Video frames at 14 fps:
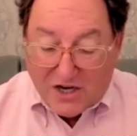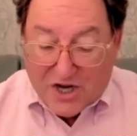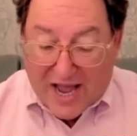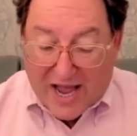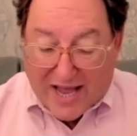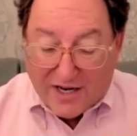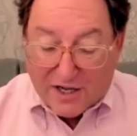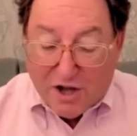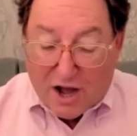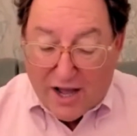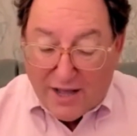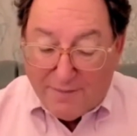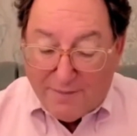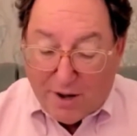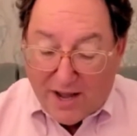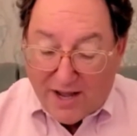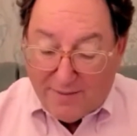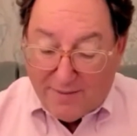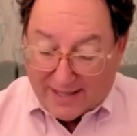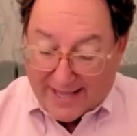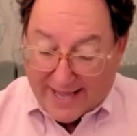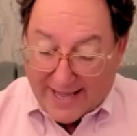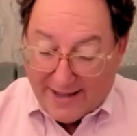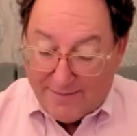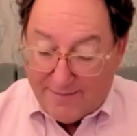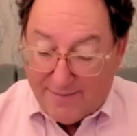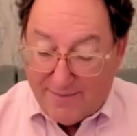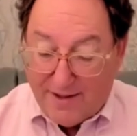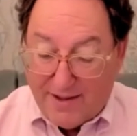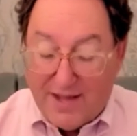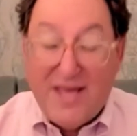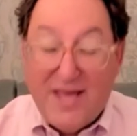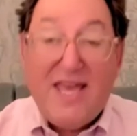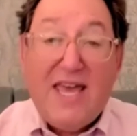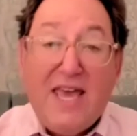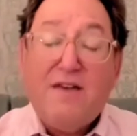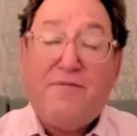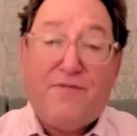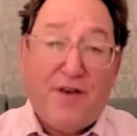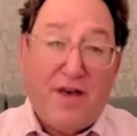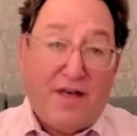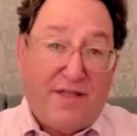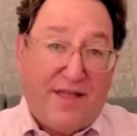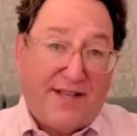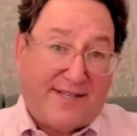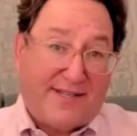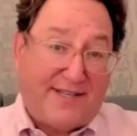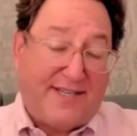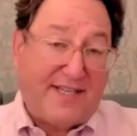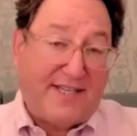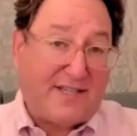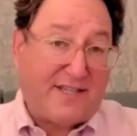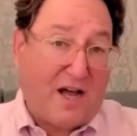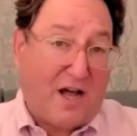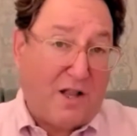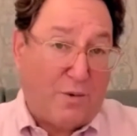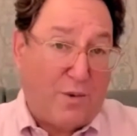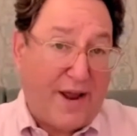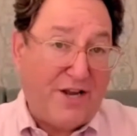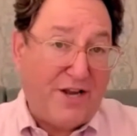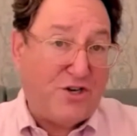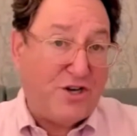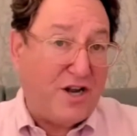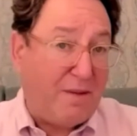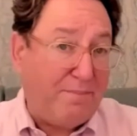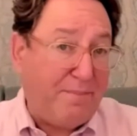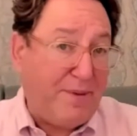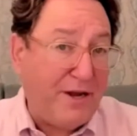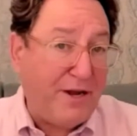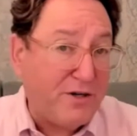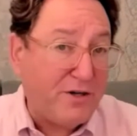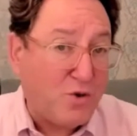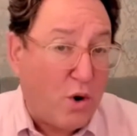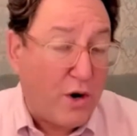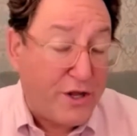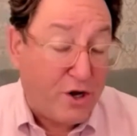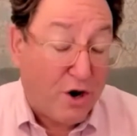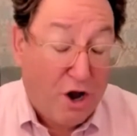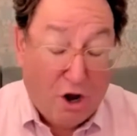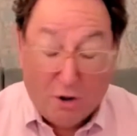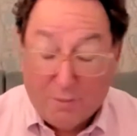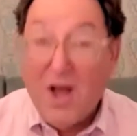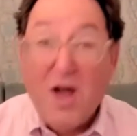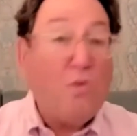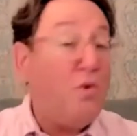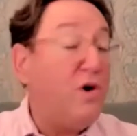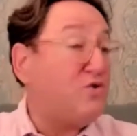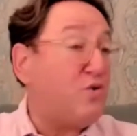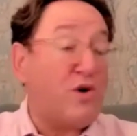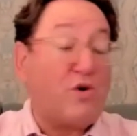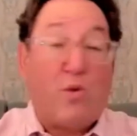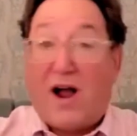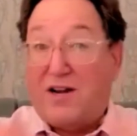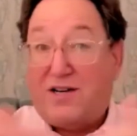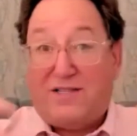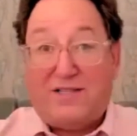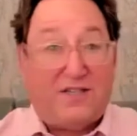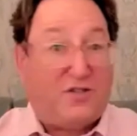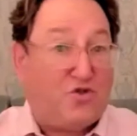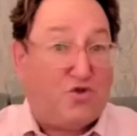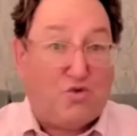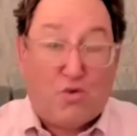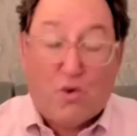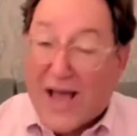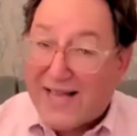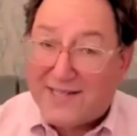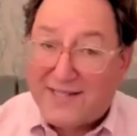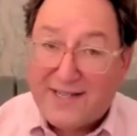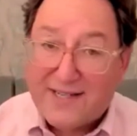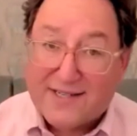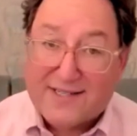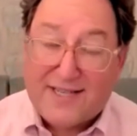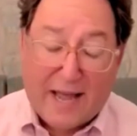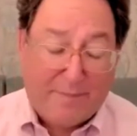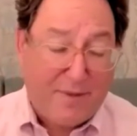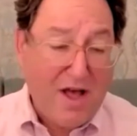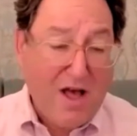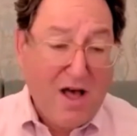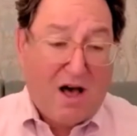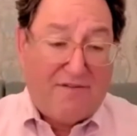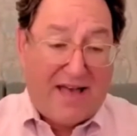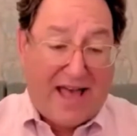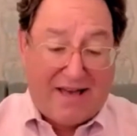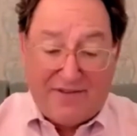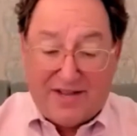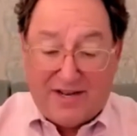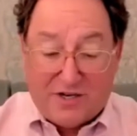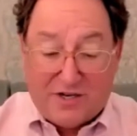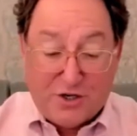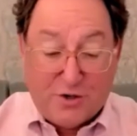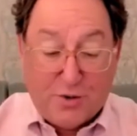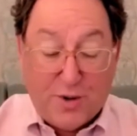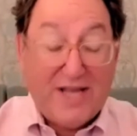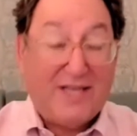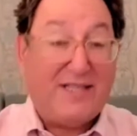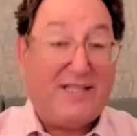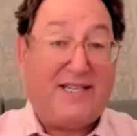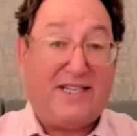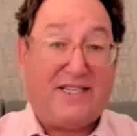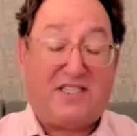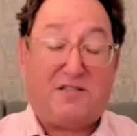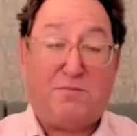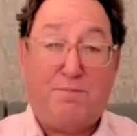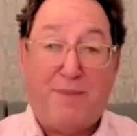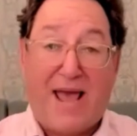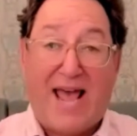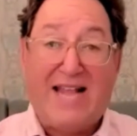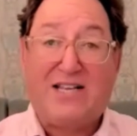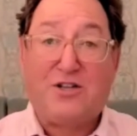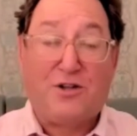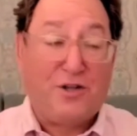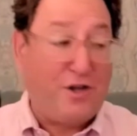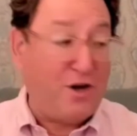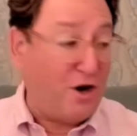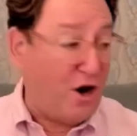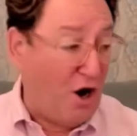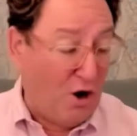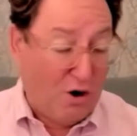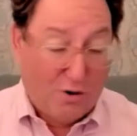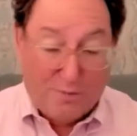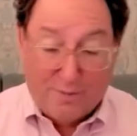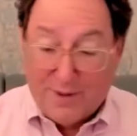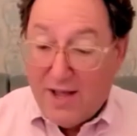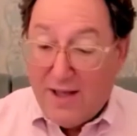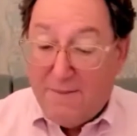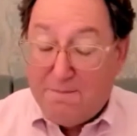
Shehanegoyim boyim aleihem, if this discoloration appears on your home, which requires this drastic step of having to dismantle your home